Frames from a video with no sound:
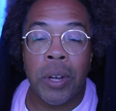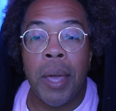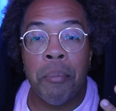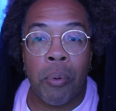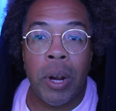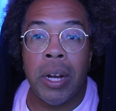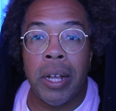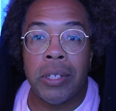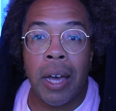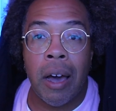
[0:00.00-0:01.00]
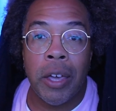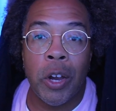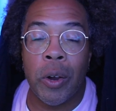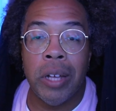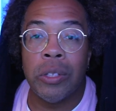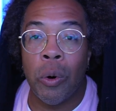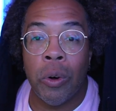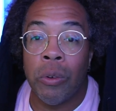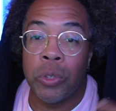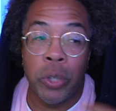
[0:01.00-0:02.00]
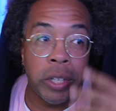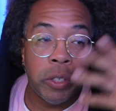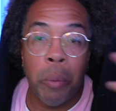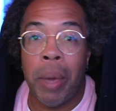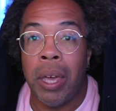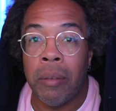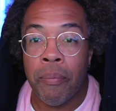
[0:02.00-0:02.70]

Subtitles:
and bring that child here into onto this domain.